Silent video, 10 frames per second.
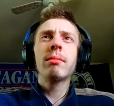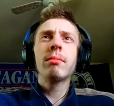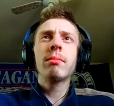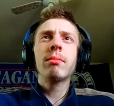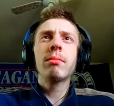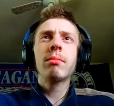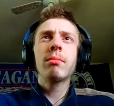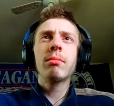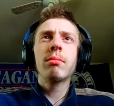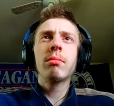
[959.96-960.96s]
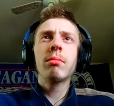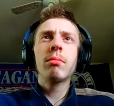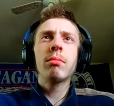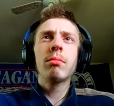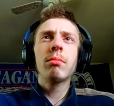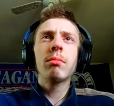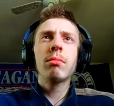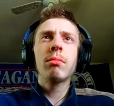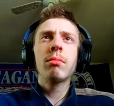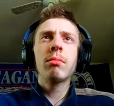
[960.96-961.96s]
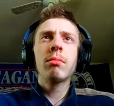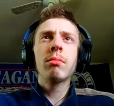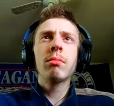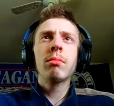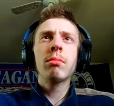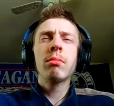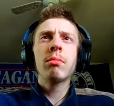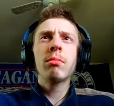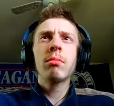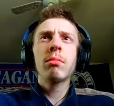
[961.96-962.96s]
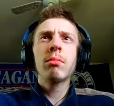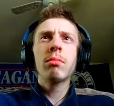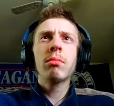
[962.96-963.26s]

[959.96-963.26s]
No one is speaking in this clip.